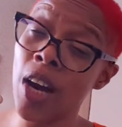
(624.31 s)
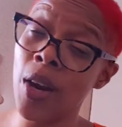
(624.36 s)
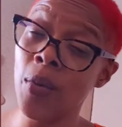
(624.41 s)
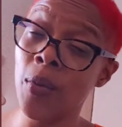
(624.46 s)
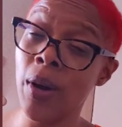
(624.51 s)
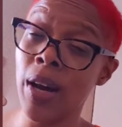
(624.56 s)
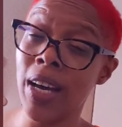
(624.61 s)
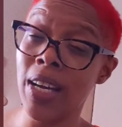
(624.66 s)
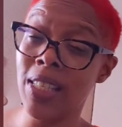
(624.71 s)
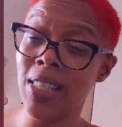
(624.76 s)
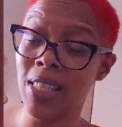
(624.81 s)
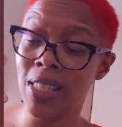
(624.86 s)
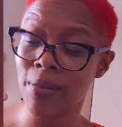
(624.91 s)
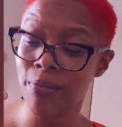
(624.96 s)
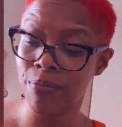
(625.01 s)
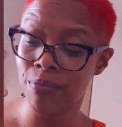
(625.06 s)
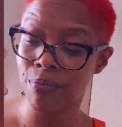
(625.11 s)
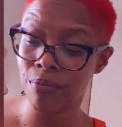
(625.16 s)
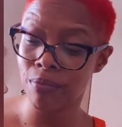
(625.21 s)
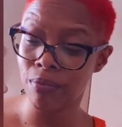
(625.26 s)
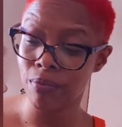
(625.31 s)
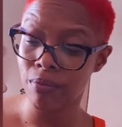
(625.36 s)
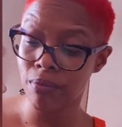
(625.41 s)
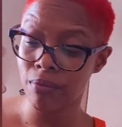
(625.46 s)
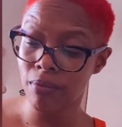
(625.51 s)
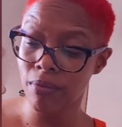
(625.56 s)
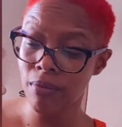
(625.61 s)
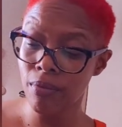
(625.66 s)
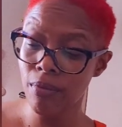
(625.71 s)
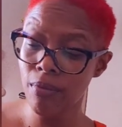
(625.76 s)
it was.
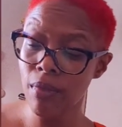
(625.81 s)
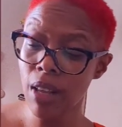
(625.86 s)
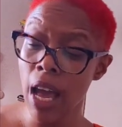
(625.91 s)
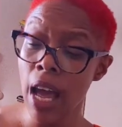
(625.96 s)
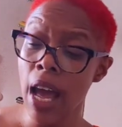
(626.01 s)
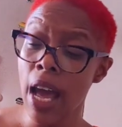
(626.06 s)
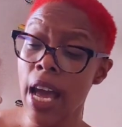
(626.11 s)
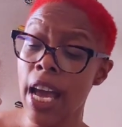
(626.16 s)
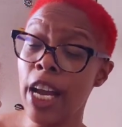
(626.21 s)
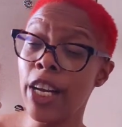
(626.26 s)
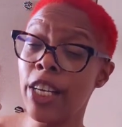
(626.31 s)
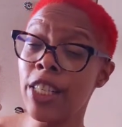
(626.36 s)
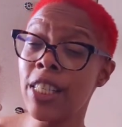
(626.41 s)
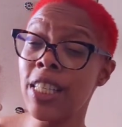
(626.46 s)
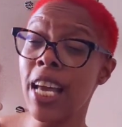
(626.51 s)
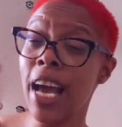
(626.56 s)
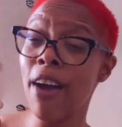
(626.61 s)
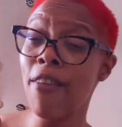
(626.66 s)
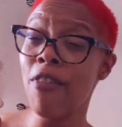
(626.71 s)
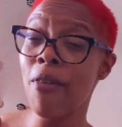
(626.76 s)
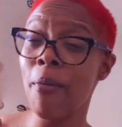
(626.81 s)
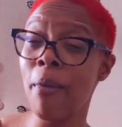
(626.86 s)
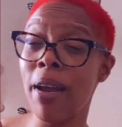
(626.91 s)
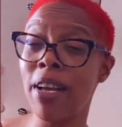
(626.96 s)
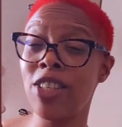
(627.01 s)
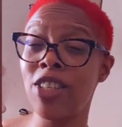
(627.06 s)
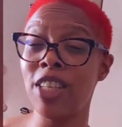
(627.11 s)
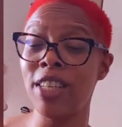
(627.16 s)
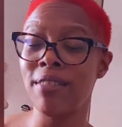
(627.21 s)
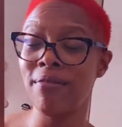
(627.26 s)
Here's the
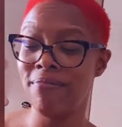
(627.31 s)
affirmation